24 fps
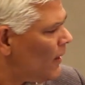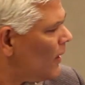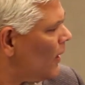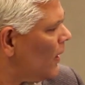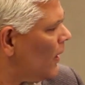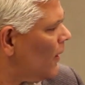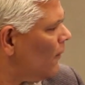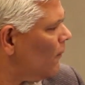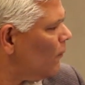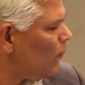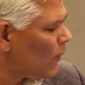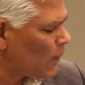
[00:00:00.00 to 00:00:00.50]

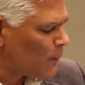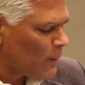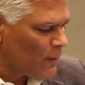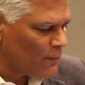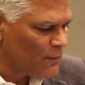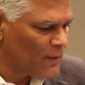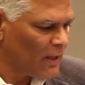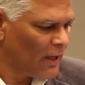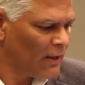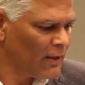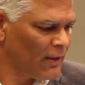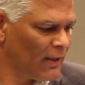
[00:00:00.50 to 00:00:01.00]
what
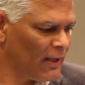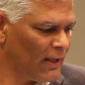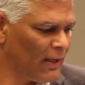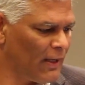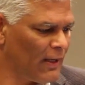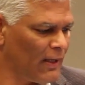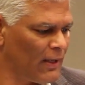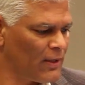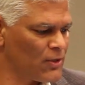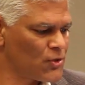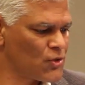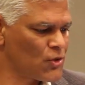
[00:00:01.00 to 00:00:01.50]
we've done
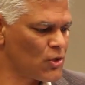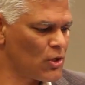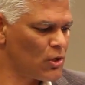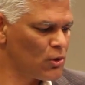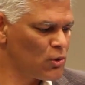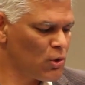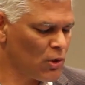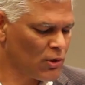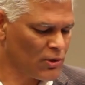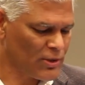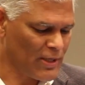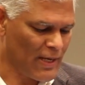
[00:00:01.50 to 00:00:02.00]
is
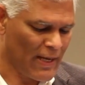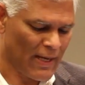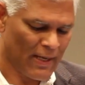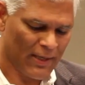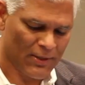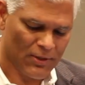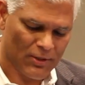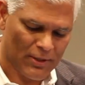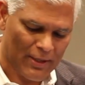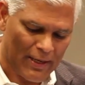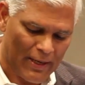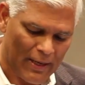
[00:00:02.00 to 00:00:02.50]
looked
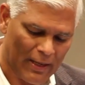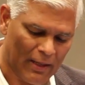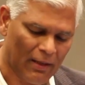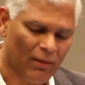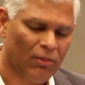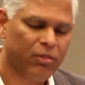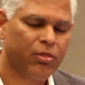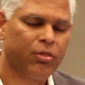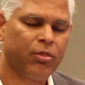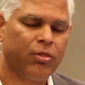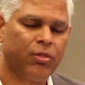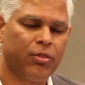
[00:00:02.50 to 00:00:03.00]
at
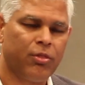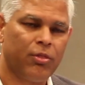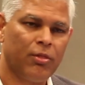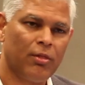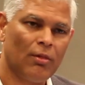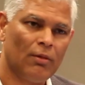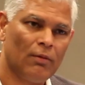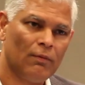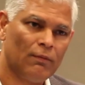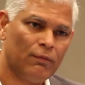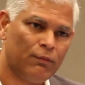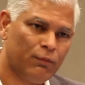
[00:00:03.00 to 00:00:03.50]
health,
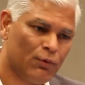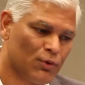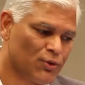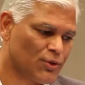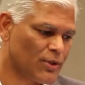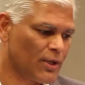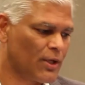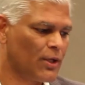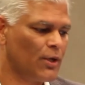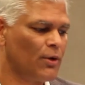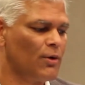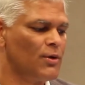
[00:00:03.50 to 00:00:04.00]
food
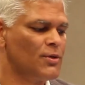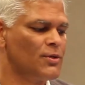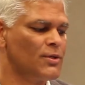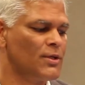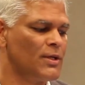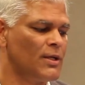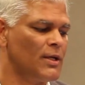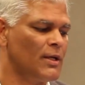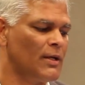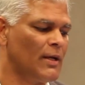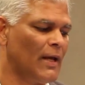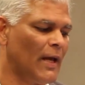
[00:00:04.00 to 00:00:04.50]

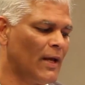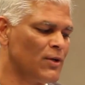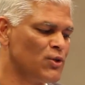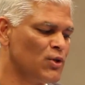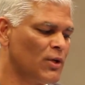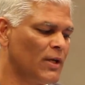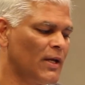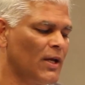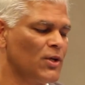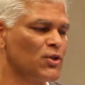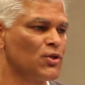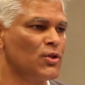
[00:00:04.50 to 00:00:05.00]
security,
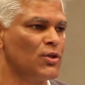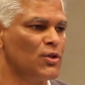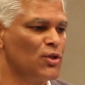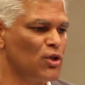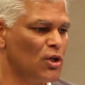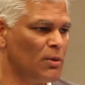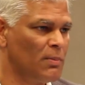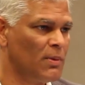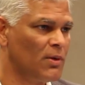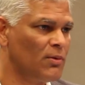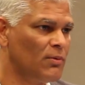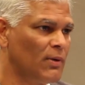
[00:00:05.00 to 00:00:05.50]
education,
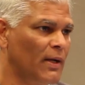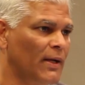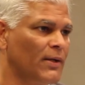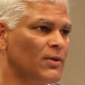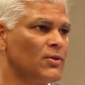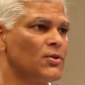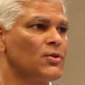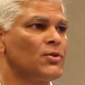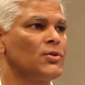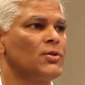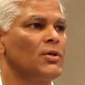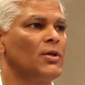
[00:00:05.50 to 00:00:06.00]
human
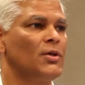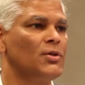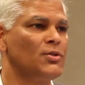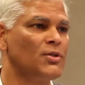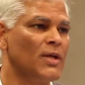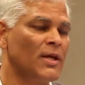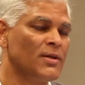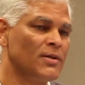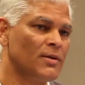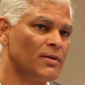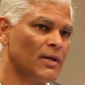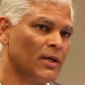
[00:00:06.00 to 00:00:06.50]
rights,
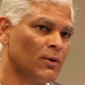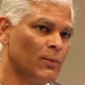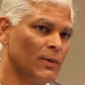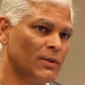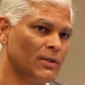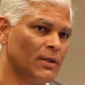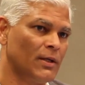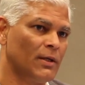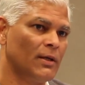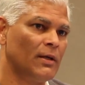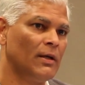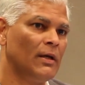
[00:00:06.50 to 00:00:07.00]
gender
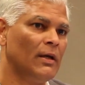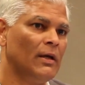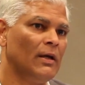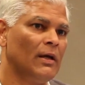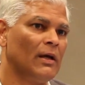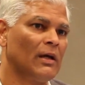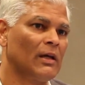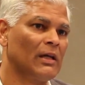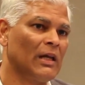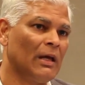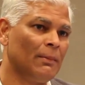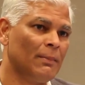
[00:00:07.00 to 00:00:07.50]
equity,
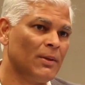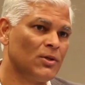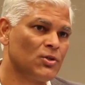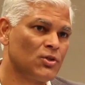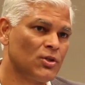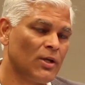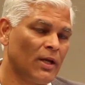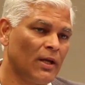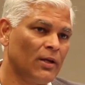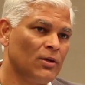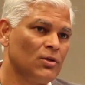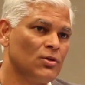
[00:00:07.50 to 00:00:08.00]
climate
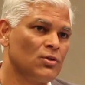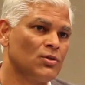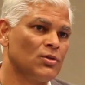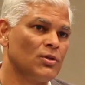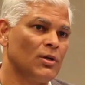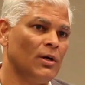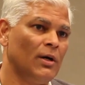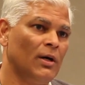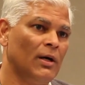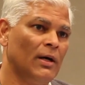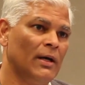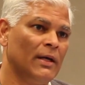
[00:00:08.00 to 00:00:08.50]

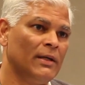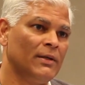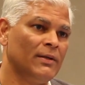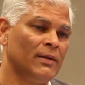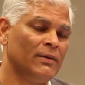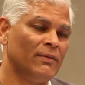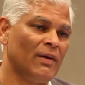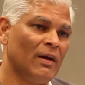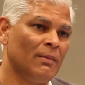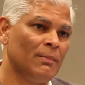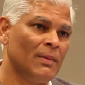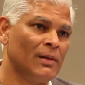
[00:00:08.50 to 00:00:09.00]
change and
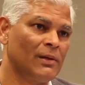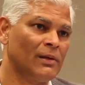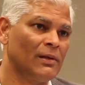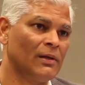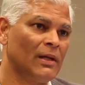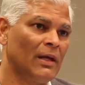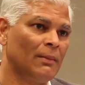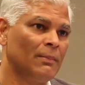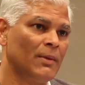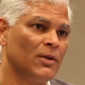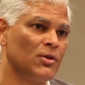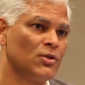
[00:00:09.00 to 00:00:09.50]

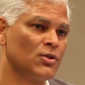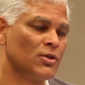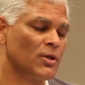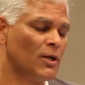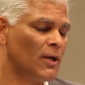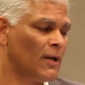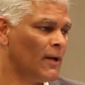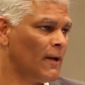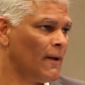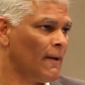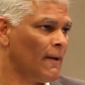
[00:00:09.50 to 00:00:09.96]
environmental damage,